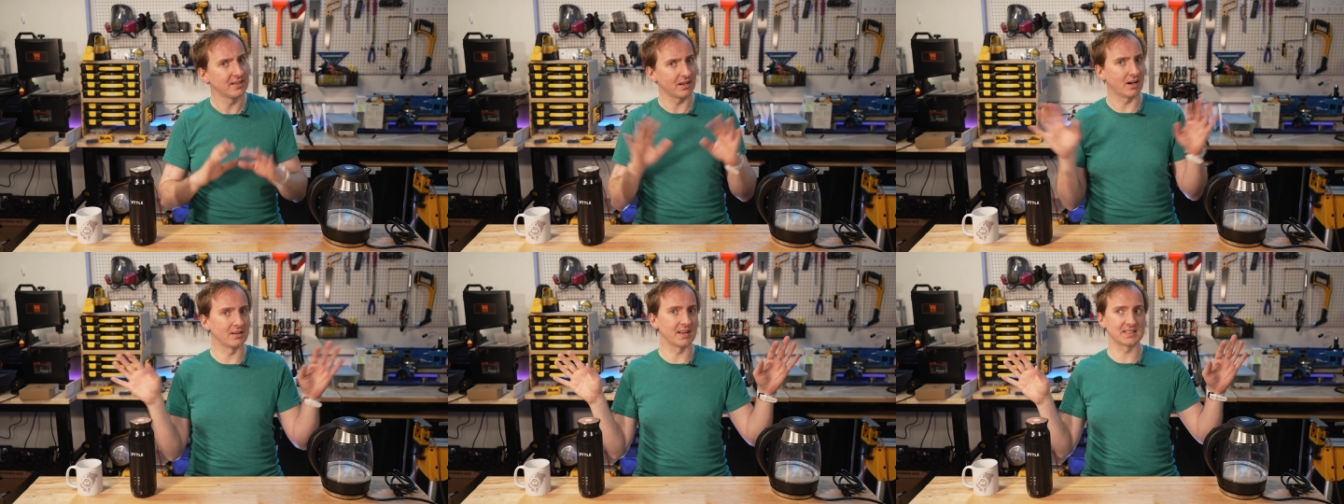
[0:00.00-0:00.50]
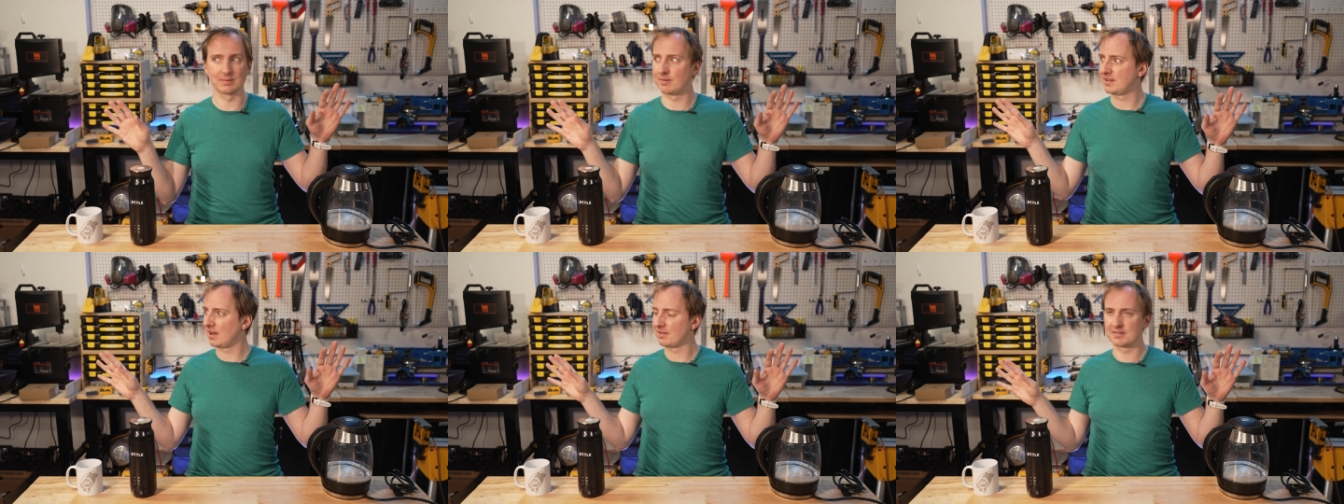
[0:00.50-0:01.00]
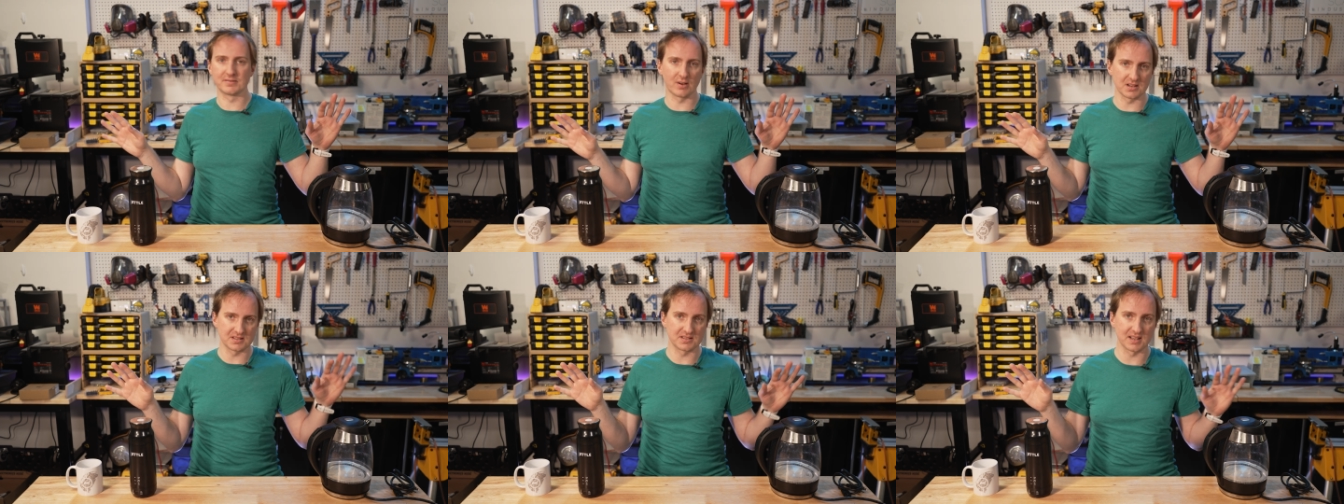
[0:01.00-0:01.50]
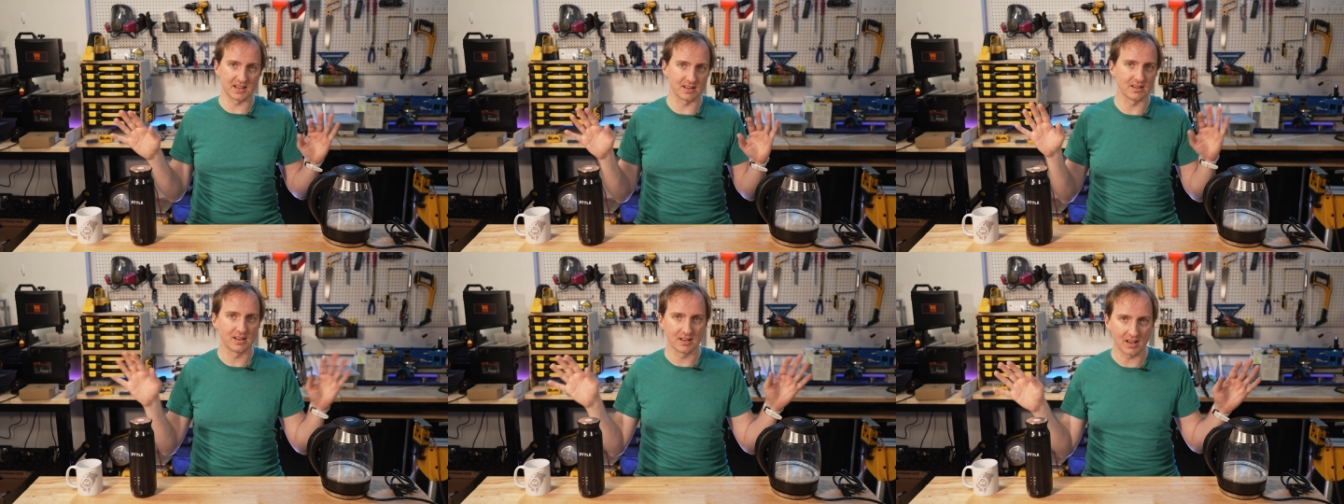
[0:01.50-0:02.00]
unlike some of the other devices
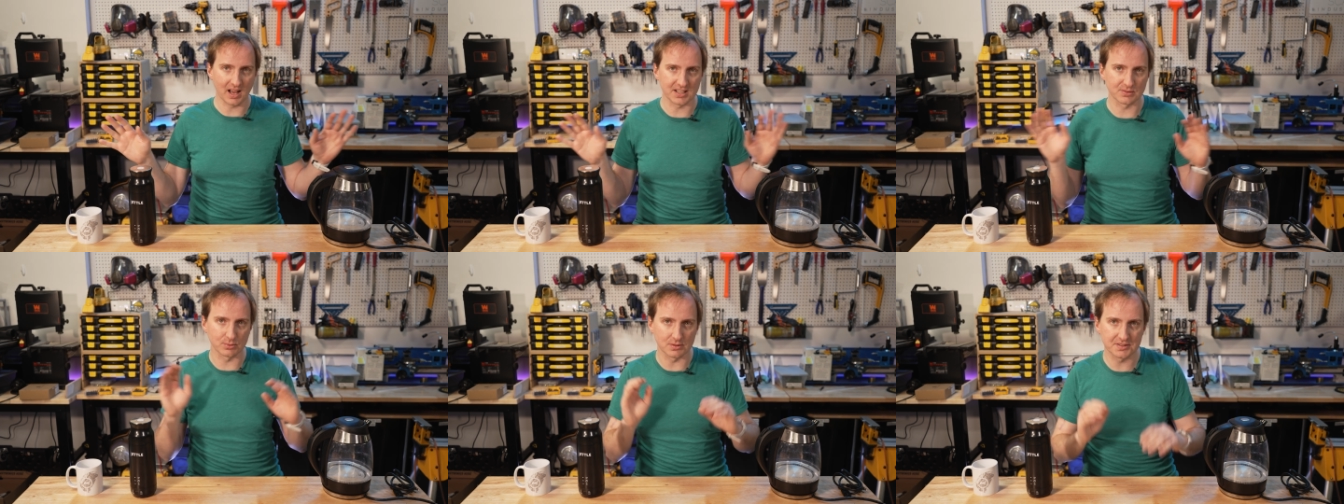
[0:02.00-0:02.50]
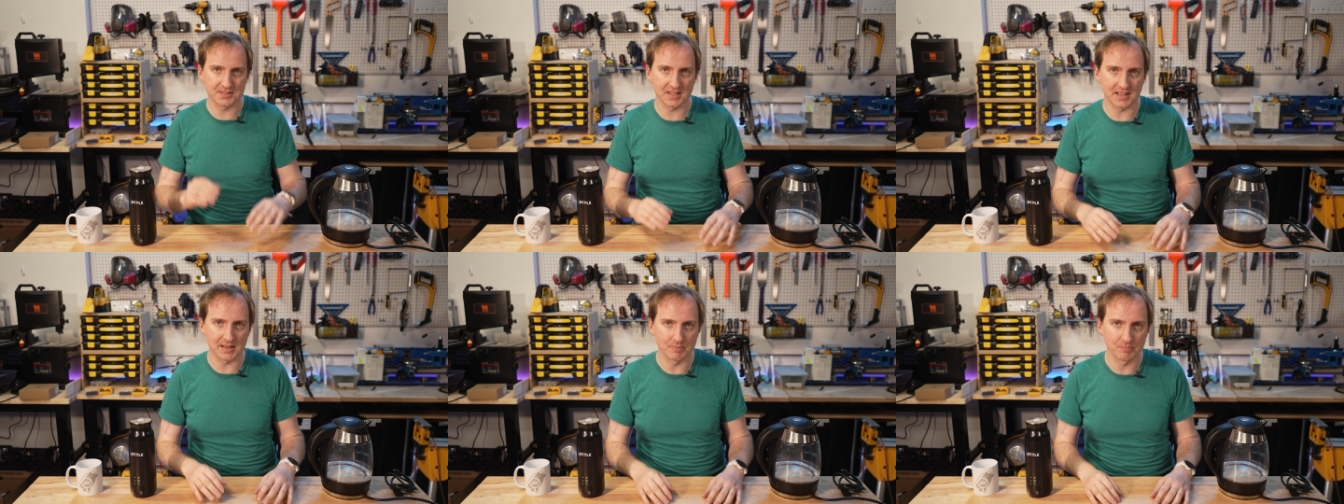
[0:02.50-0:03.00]
here, as we'll see.